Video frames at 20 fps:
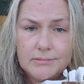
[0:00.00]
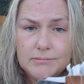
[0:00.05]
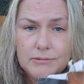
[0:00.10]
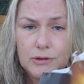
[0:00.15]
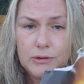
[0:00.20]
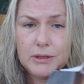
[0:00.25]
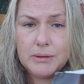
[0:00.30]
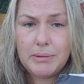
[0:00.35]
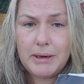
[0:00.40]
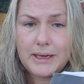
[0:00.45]

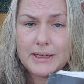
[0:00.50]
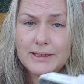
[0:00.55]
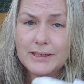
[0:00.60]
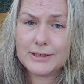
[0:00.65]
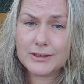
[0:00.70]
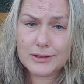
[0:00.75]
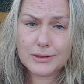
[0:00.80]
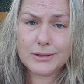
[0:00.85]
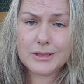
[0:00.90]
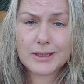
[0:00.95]
doing the
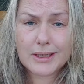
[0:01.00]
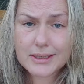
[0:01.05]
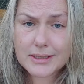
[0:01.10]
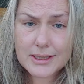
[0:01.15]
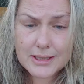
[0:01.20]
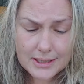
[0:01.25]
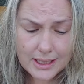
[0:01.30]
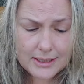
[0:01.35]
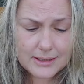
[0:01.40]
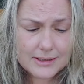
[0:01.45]
binding. So I guess
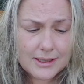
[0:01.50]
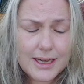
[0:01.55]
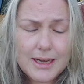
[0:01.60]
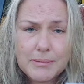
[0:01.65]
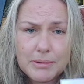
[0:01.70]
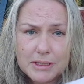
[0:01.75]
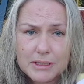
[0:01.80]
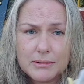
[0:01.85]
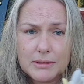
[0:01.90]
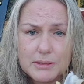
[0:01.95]
it takes
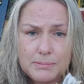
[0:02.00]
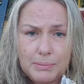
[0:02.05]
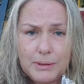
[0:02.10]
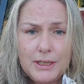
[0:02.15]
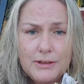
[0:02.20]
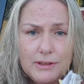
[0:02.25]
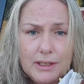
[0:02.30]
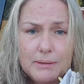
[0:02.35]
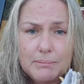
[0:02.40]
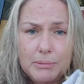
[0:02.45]
time. It's a
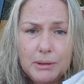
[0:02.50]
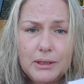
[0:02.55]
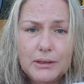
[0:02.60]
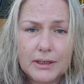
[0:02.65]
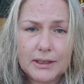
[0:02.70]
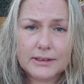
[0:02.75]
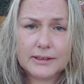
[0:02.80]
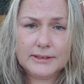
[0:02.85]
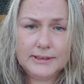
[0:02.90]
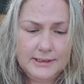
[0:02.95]
pretty thick
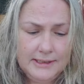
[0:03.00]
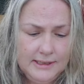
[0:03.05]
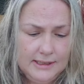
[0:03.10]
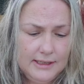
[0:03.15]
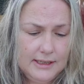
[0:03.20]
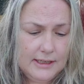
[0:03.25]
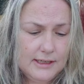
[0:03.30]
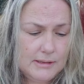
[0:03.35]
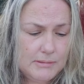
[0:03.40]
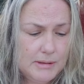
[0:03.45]
book.
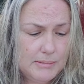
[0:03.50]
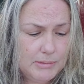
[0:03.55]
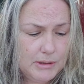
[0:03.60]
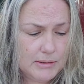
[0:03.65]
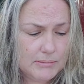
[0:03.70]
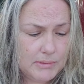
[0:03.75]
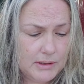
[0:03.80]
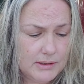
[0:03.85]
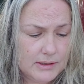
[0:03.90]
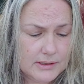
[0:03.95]
I got my
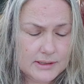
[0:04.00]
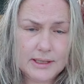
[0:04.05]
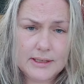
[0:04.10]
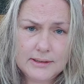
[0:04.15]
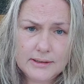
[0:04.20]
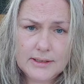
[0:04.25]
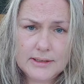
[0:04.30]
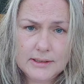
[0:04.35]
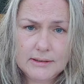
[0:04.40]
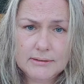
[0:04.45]
bookmarks. Like,
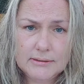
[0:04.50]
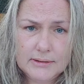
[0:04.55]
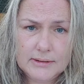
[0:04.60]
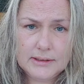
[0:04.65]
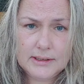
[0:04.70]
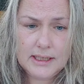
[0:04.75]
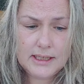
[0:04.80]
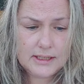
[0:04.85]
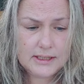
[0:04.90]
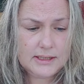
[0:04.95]
it's, you know,
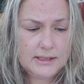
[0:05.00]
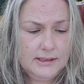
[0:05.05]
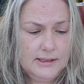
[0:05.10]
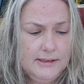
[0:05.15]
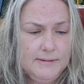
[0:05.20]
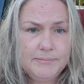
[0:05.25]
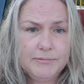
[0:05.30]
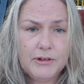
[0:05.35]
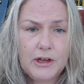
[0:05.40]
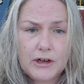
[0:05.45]
that's
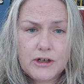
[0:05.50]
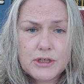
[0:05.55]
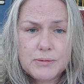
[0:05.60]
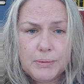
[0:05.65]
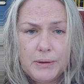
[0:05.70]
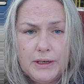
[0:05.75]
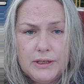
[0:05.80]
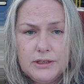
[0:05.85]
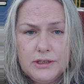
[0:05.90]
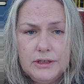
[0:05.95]
large
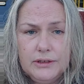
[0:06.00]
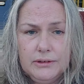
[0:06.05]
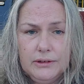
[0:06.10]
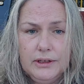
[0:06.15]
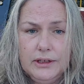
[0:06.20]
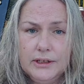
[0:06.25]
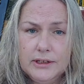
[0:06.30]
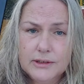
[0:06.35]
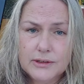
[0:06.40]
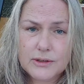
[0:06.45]
print too.
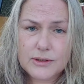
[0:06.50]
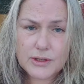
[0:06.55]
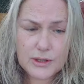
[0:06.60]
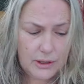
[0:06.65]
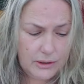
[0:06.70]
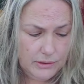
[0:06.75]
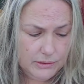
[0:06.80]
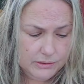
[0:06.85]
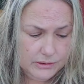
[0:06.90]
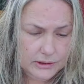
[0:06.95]

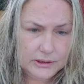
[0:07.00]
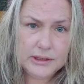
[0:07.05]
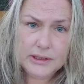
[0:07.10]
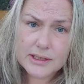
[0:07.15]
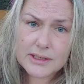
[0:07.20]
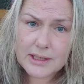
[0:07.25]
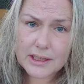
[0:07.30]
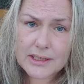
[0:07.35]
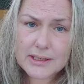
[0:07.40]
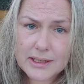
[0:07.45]
So
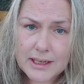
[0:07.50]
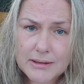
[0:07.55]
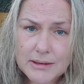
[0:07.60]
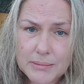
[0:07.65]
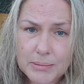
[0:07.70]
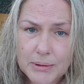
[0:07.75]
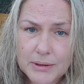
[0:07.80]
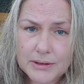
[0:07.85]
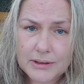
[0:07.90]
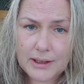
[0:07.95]
it takes time to
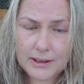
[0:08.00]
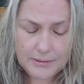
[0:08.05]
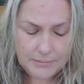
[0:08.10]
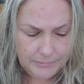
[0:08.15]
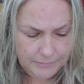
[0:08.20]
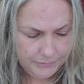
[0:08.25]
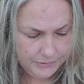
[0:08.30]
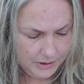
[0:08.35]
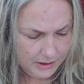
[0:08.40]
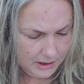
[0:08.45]
print that.
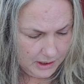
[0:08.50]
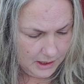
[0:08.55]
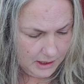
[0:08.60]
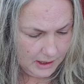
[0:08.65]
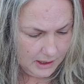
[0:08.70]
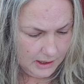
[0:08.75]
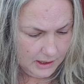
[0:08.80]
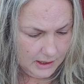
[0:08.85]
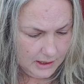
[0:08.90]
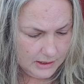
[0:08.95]

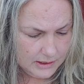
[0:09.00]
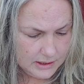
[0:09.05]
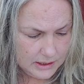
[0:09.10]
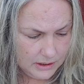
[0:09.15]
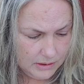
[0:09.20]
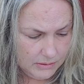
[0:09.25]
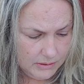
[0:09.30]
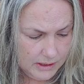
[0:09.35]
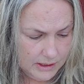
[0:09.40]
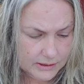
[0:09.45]

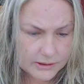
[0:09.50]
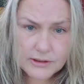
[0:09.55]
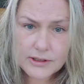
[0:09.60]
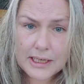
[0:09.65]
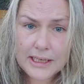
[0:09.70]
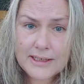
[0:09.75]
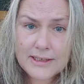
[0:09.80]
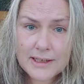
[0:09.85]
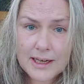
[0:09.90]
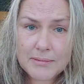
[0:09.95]
So it's
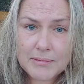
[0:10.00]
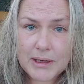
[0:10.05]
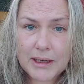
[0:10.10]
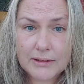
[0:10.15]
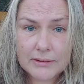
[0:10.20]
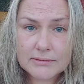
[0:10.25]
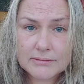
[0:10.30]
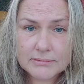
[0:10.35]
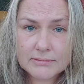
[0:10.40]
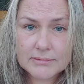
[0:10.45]
any time
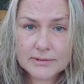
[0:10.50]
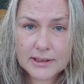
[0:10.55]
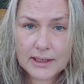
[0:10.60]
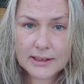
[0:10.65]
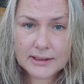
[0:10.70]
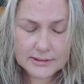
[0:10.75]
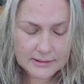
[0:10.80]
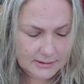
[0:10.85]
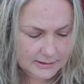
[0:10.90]
now, okay?